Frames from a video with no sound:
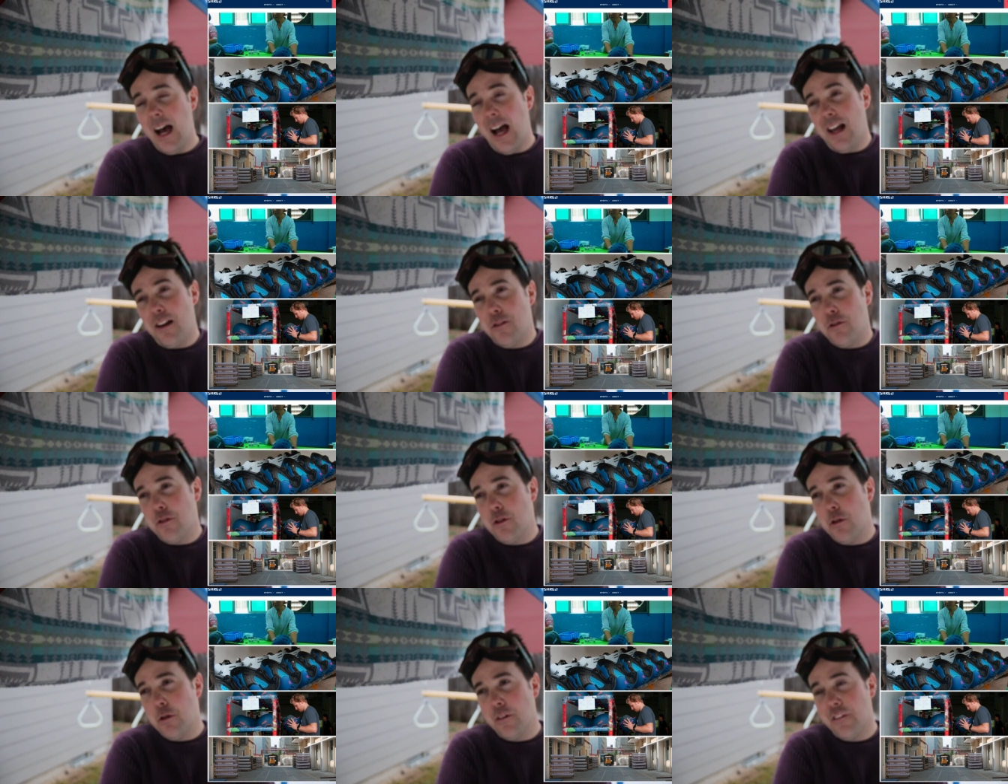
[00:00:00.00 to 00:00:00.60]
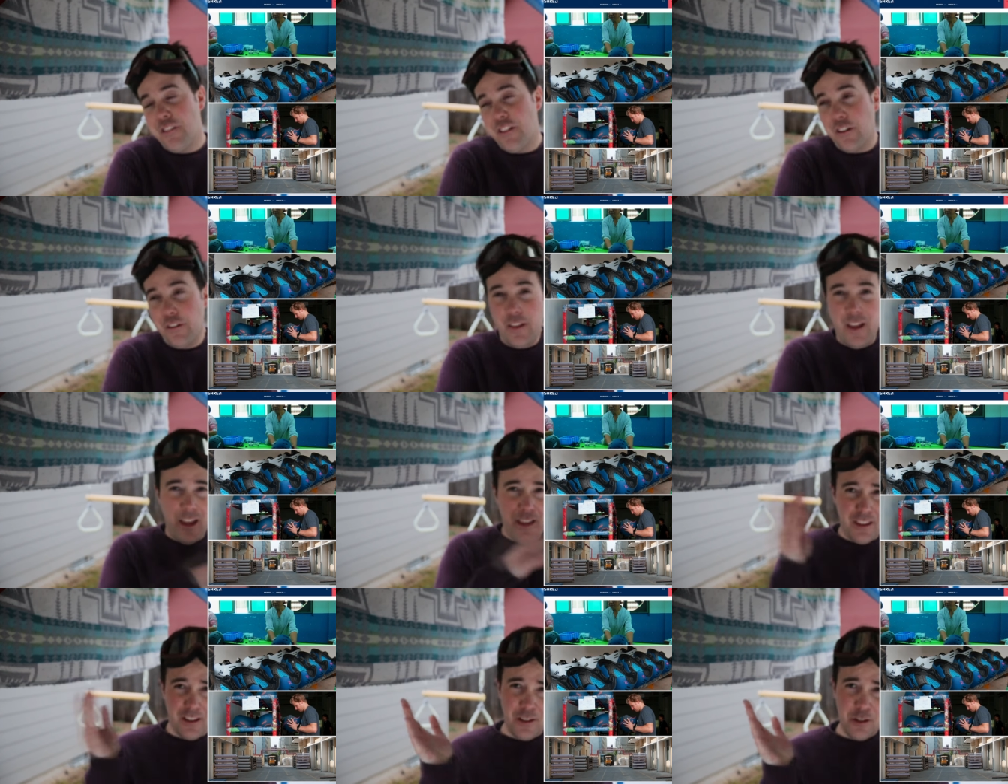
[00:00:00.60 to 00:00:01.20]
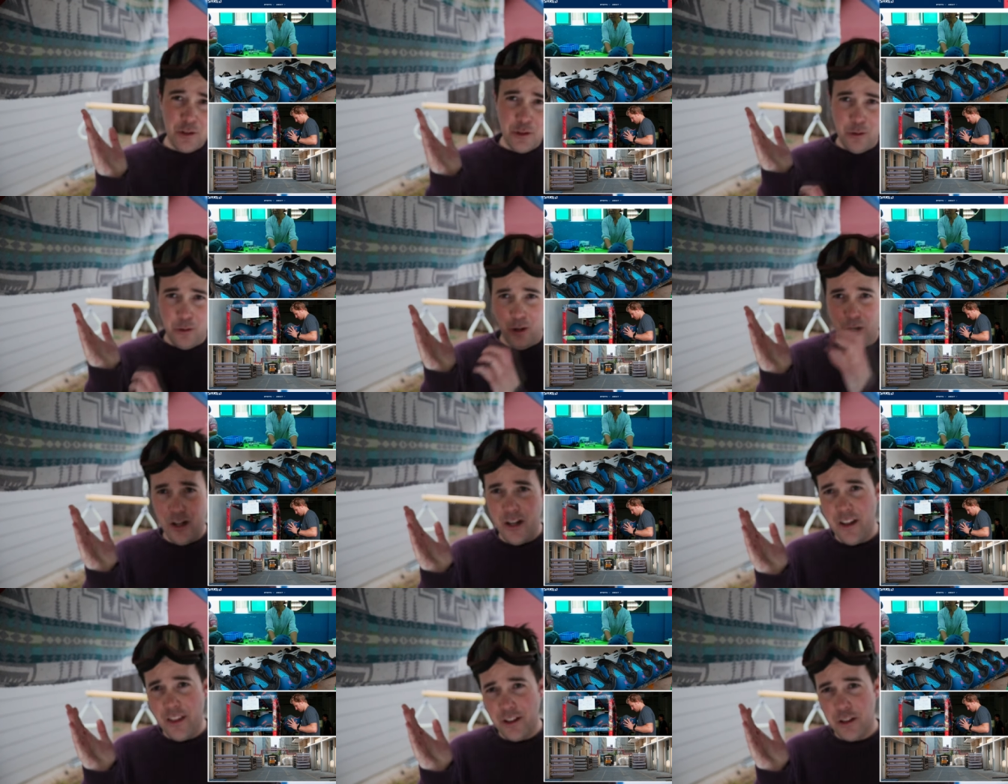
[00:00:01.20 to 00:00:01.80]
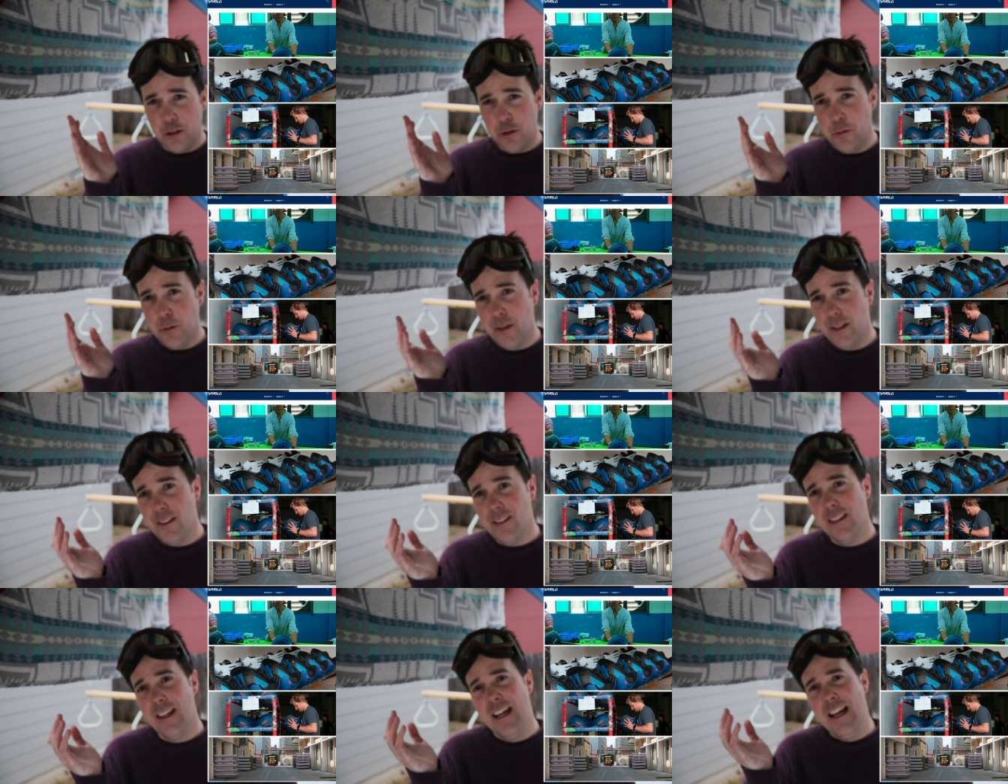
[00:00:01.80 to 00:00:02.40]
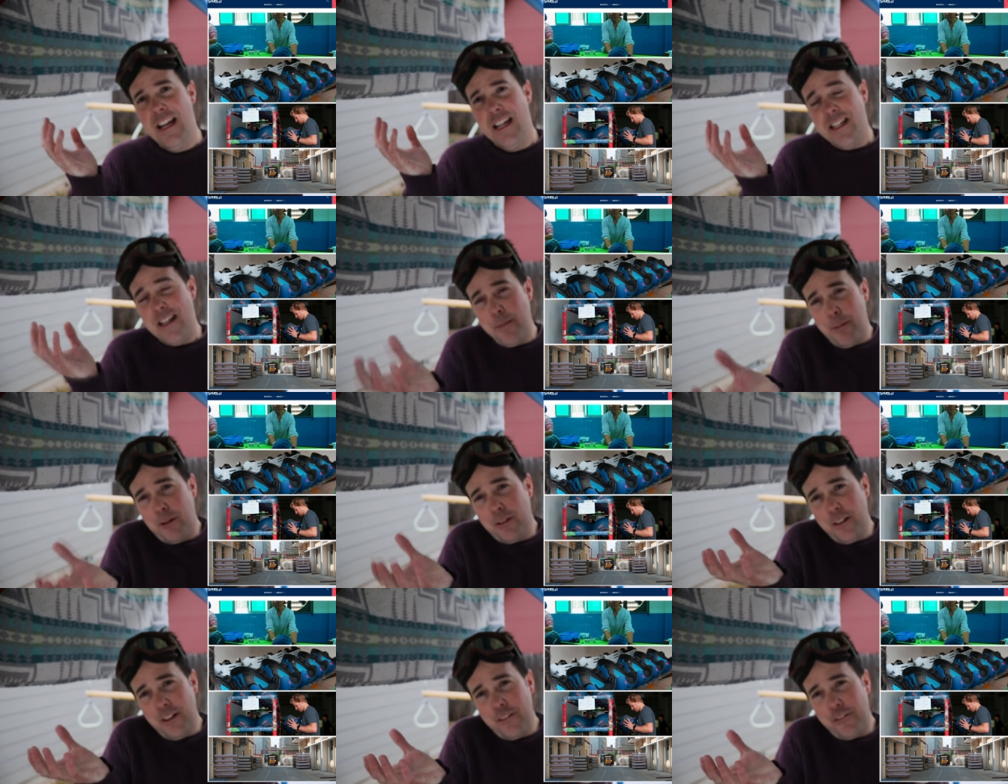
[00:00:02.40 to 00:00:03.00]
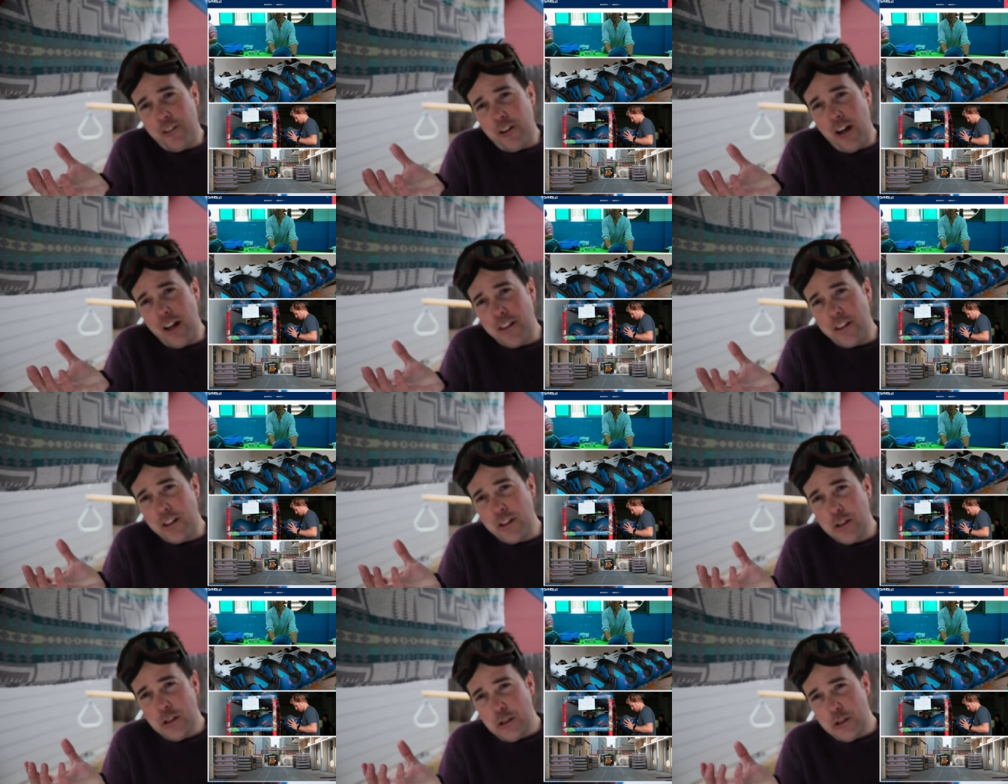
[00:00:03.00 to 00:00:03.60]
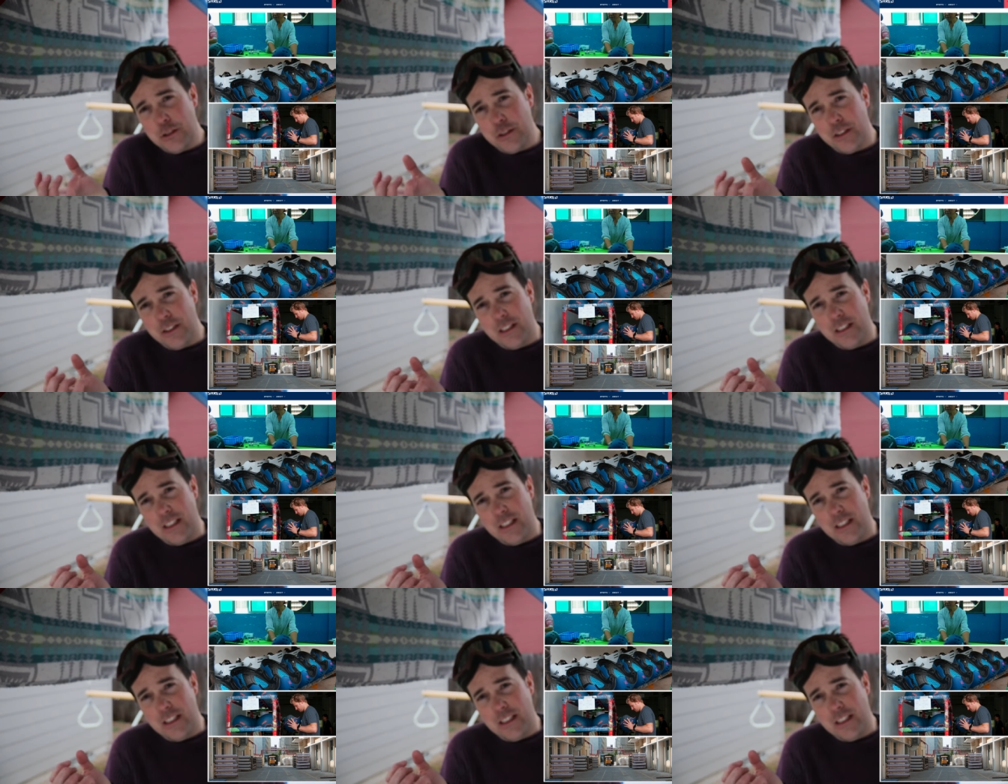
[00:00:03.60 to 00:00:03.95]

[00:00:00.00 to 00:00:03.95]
I don't know if they're the ethical or unethical ones. Typically, if they're ethical,